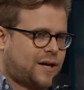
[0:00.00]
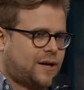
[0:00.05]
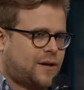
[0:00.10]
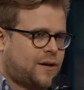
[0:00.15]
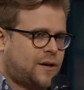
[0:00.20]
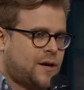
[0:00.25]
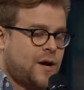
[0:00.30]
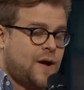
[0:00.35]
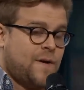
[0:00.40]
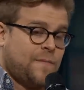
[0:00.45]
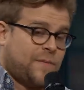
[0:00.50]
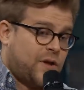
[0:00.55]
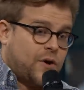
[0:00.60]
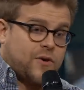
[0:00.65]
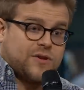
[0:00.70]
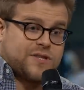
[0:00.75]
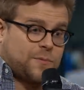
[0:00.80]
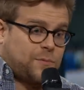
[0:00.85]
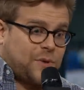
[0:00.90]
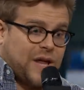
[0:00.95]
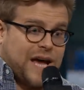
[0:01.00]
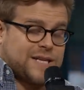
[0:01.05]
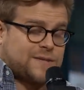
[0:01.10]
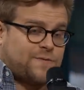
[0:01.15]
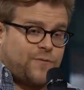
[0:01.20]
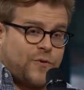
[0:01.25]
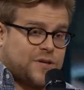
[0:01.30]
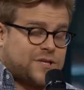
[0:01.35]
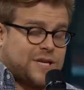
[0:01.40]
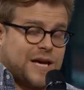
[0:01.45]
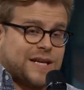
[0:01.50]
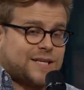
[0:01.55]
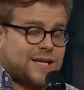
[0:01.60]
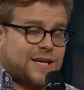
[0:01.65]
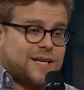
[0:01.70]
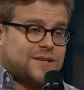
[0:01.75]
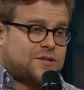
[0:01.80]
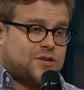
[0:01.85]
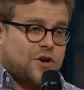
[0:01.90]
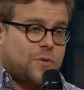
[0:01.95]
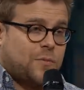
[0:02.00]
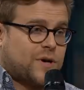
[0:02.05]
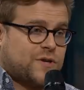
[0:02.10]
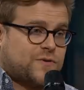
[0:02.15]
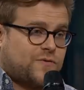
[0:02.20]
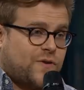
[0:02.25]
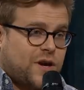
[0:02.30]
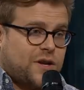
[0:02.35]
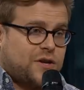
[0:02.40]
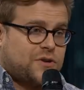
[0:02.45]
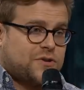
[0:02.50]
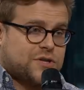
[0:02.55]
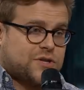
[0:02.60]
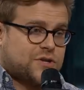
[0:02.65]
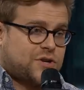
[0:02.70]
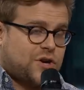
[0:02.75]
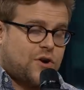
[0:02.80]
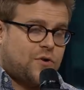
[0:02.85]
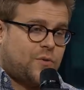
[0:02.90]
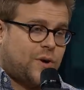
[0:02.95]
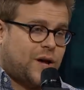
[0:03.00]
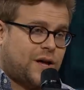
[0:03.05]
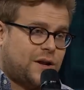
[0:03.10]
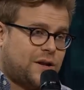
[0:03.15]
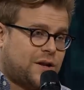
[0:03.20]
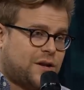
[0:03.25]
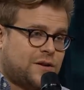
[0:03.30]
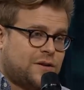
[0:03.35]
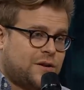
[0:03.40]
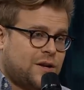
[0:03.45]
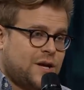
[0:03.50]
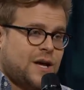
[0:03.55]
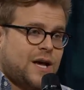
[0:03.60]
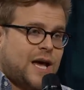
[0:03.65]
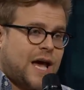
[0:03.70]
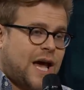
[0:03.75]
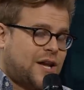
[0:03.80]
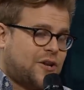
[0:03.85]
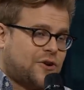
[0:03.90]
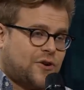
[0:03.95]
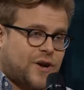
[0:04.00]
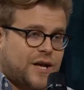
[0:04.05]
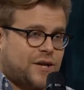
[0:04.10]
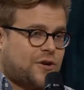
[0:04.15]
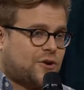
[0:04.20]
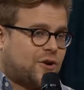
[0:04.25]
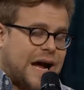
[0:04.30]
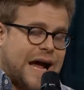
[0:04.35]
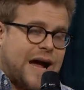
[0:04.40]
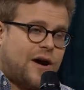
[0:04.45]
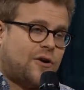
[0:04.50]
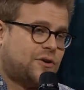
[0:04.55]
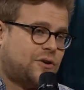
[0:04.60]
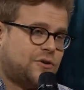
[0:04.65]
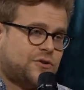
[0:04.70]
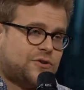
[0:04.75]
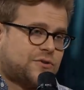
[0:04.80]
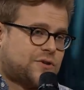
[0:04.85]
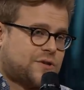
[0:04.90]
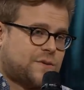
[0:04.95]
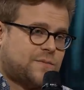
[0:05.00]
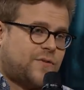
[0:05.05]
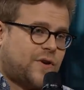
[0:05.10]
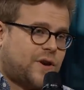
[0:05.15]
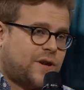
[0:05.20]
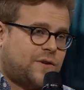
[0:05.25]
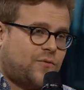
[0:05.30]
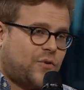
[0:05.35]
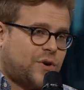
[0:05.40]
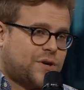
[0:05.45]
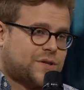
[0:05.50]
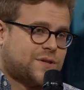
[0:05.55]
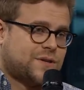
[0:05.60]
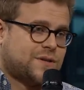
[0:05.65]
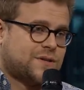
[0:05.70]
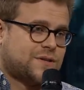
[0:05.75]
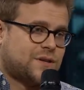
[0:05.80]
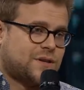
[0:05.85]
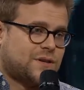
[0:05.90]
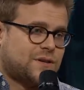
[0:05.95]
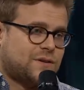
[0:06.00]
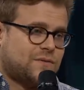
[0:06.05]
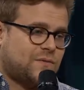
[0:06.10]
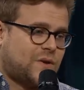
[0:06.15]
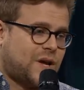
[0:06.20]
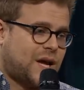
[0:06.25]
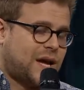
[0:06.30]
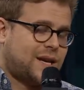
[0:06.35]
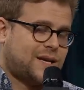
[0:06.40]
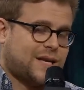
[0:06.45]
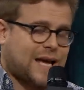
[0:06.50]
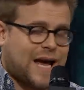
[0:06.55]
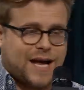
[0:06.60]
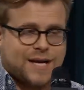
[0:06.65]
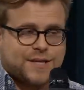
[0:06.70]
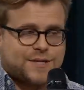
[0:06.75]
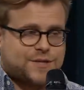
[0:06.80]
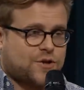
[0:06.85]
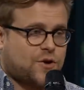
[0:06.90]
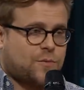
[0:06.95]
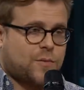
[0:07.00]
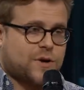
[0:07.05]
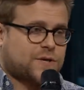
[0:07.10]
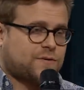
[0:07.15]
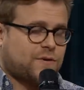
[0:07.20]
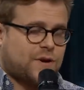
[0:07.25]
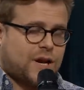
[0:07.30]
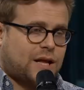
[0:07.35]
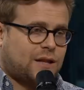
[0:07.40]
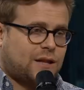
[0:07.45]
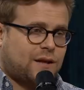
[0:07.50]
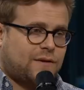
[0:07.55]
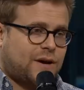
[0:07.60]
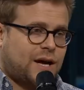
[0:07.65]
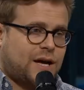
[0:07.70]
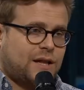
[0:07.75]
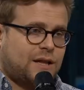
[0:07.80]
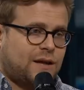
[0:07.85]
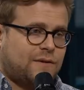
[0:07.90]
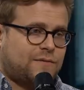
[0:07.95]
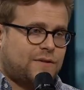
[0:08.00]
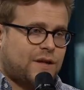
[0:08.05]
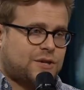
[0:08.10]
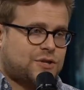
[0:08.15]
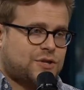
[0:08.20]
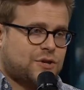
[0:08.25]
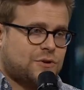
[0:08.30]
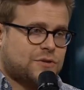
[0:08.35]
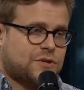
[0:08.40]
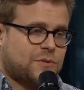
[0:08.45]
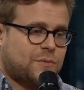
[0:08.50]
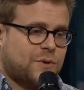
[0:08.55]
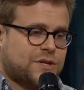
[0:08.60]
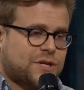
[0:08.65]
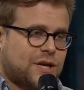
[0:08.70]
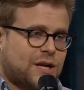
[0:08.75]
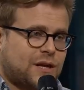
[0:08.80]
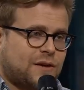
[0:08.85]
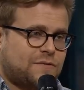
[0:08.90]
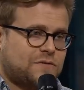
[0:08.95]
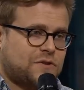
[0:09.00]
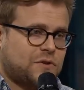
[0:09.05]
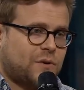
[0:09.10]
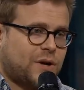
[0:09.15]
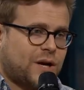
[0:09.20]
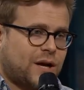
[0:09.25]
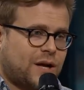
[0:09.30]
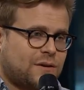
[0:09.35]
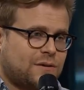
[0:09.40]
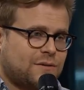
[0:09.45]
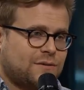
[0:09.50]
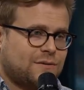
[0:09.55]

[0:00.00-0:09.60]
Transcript: And, you know, it's a blast. Voice acting is so much fun. You just go in and, and you're in, you're out, you do some funny voices. And, and yeah, it's so much fun. I love, I love that show so much. I love doing it.